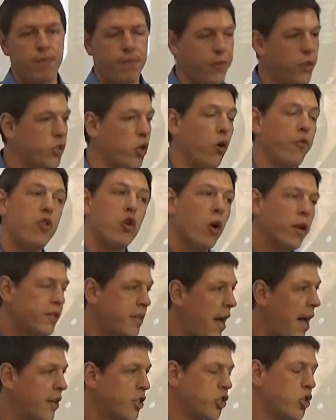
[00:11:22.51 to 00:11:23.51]
So if you're
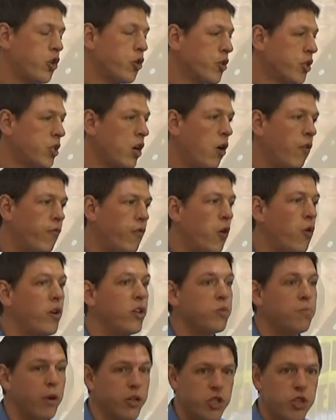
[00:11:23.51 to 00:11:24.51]
attached to your cell phone
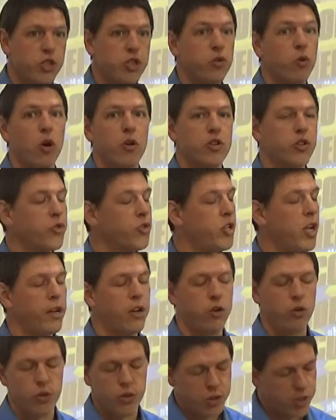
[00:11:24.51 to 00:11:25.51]
as much as you are to your
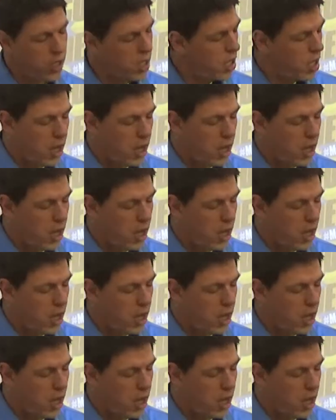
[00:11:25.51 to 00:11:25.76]
genitals,